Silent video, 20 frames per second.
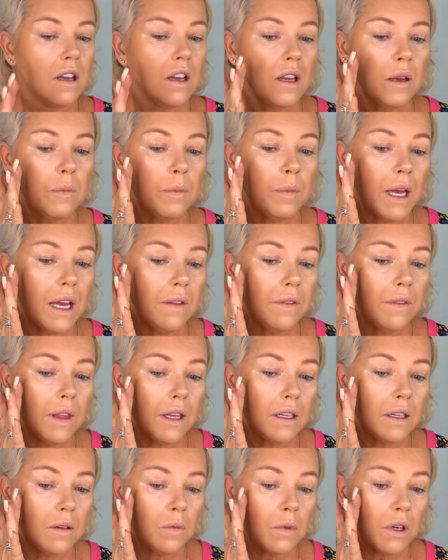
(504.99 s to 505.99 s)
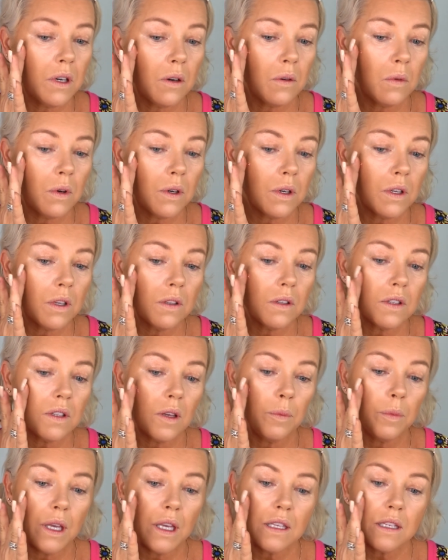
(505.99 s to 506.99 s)
and pat that in where I want it. So
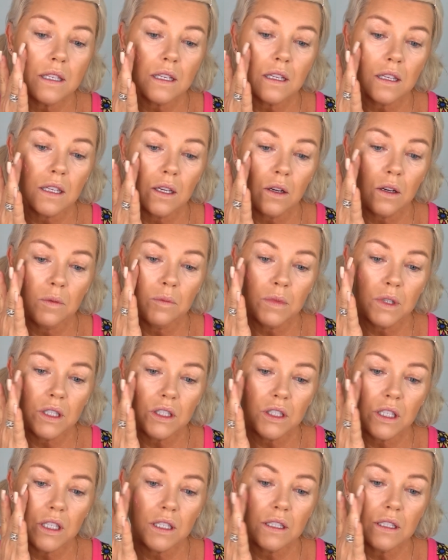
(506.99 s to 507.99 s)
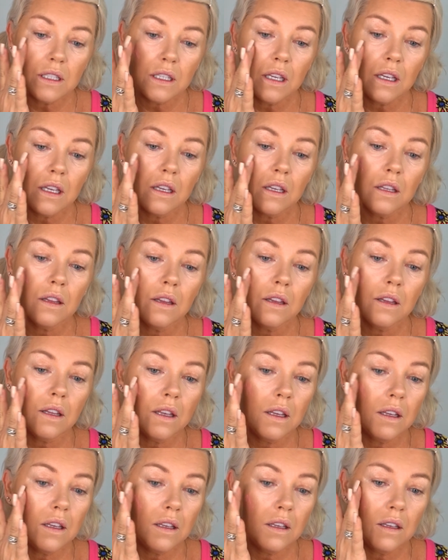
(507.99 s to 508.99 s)
basically on my cheeks
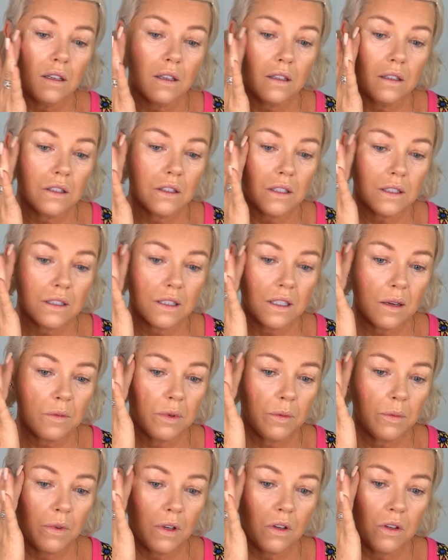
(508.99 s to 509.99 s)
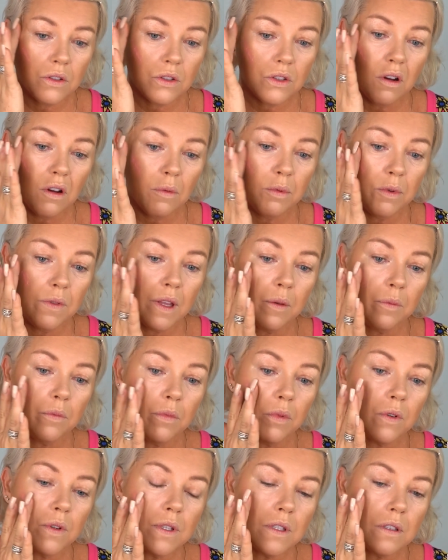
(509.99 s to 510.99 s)
there and just up on top of that
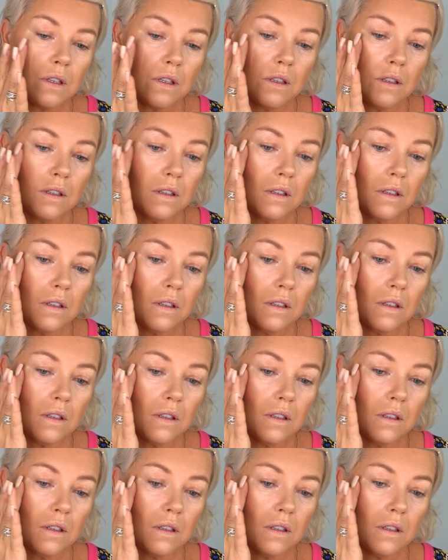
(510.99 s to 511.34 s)
bronzer.